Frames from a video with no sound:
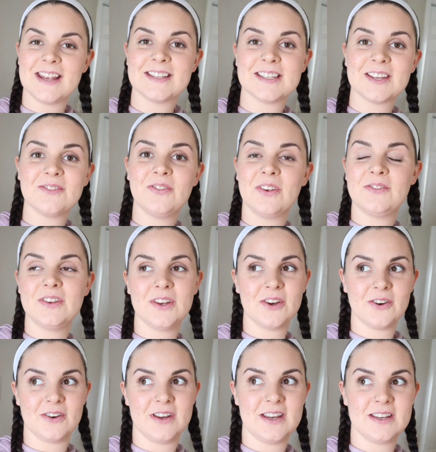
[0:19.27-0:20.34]
It's like 50
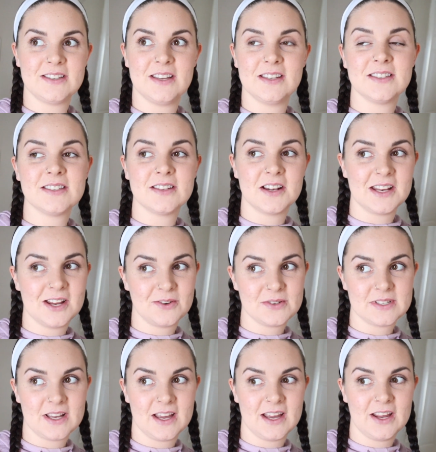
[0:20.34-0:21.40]
degrees, it's sunny
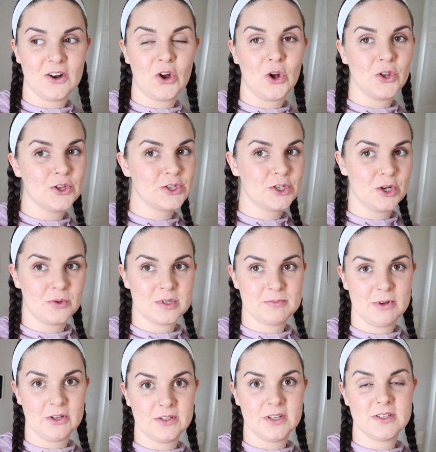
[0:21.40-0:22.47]
outside, all the snow is
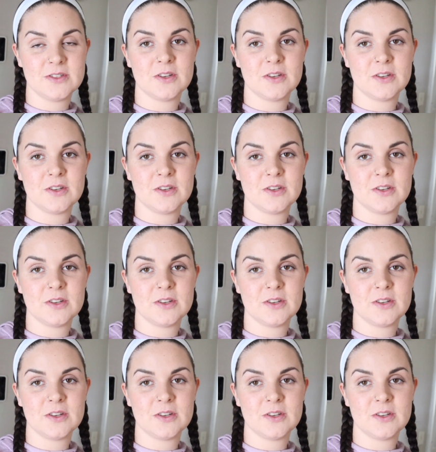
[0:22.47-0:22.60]
melted.